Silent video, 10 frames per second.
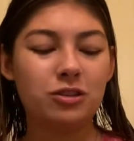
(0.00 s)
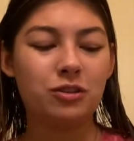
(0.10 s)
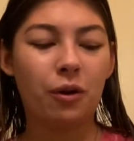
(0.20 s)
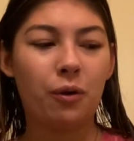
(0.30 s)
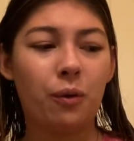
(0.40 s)

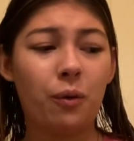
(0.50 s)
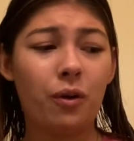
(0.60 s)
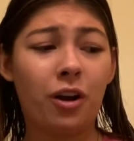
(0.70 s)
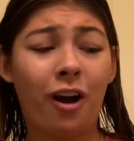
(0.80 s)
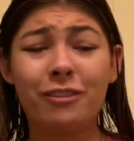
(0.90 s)
So
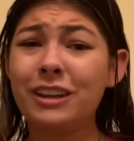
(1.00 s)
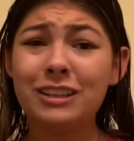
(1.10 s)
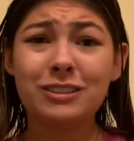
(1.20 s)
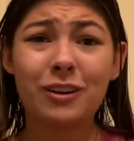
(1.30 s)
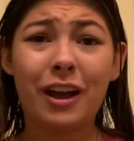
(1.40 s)
coffee
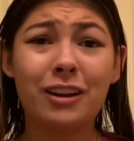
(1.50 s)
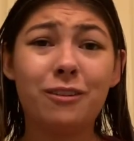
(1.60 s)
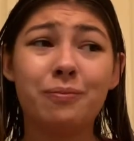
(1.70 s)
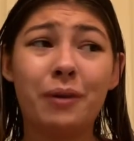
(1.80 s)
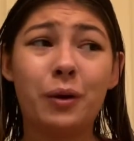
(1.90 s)
dates are kind
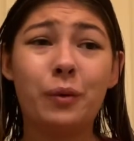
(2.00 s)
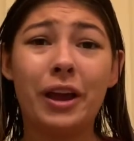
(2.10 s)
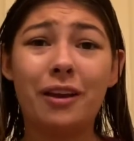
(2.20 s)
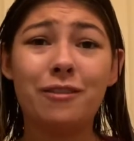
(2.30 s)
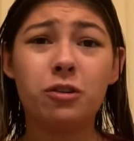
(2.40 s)
of my
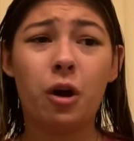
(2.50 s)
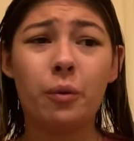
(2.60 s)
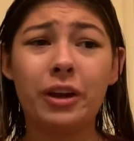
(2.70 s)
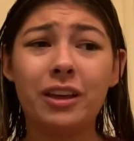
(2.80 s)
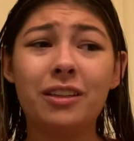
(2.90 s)
way of
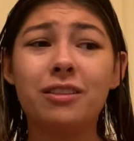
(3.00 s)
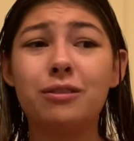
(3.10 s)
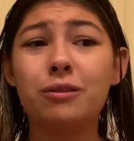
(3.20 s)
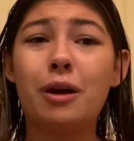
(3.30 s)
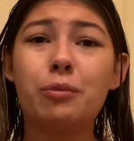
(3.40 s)
going
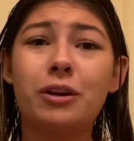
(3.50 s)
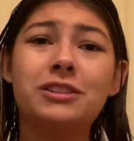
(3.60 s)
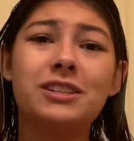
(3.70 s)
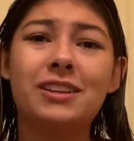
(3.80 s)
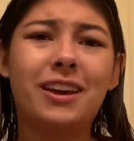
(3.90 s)
through that
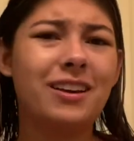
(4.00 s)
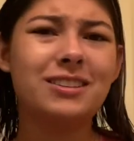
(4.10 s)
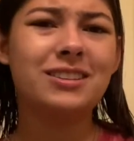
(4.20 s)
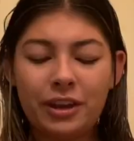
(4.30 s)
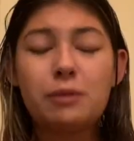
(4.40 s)
process, I
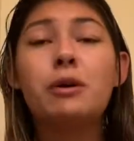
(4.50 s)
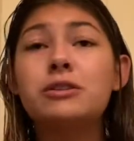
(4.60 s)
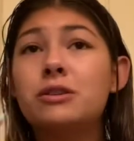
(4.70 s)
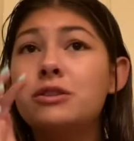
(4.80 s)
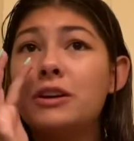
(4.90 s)
guess. And I'm
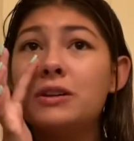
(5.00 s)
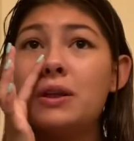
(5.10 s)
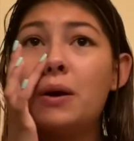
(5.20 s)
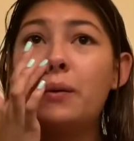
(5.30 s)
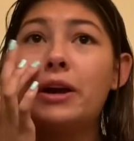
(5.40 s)
also trying to do
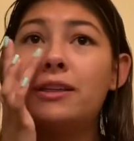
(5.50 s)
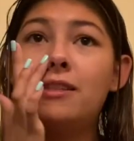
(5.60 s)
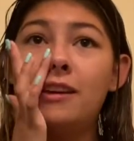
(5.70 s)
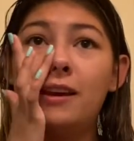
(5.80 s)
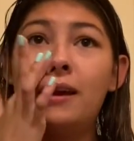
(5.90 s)
that with
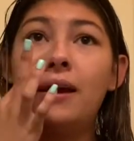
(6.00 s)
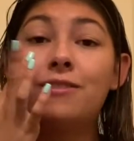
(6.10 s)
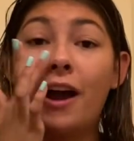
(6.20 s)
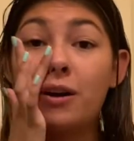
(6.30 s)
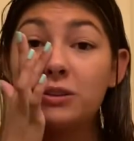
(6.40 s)
the
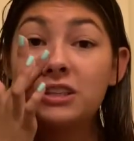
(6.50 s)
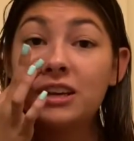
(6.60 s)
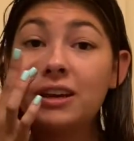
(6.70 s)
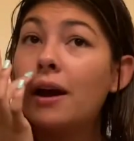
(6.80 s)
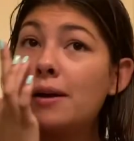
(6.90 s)

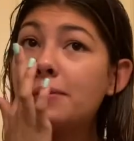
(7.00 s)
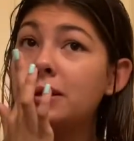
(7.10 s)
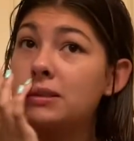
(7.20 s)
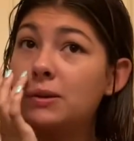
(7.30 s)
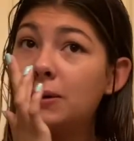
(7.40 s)
faculty at my
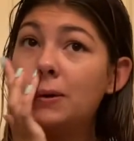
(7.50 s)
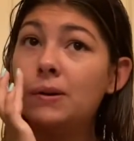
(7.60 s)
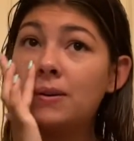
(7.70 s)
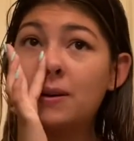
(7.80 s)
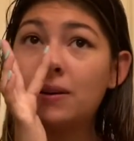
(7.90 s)

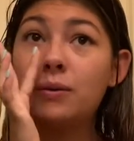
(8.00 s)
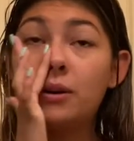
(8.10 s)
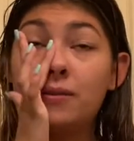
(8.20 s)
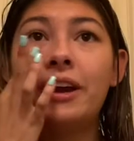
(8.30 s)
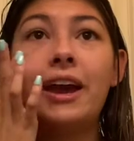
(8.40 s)
school, or well,
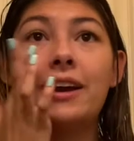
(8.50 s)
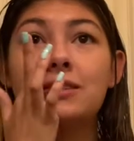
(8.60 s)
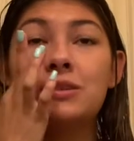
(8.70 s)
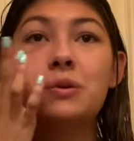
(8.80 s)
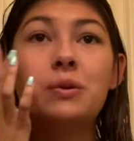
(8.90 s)
my
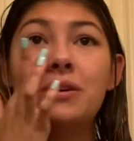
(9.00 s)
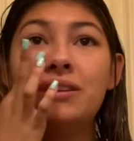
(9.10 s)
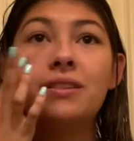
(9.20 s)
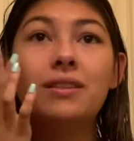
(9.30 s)
ex-school.